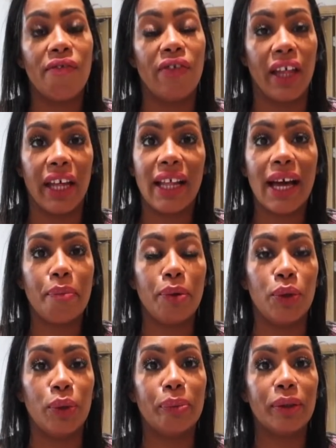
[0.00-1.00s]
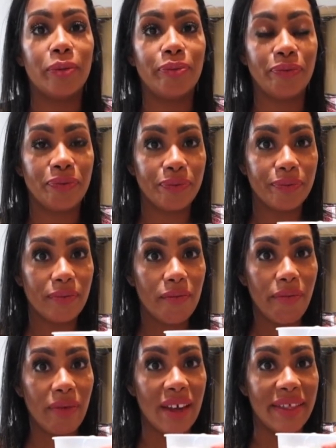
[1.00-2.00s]
feeling like poop.
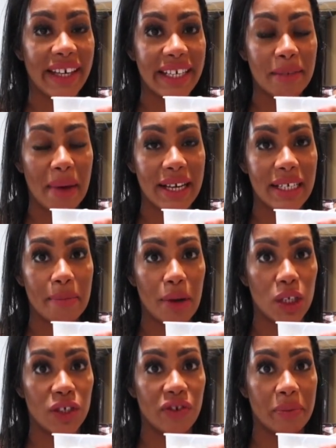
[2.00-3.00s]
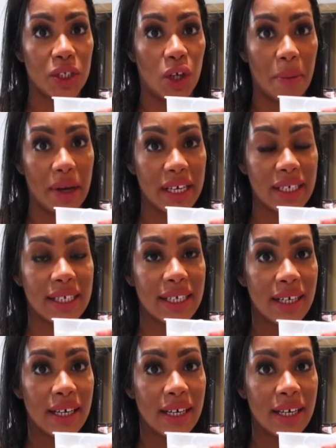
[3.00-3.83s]
These medicine balls from Starbucks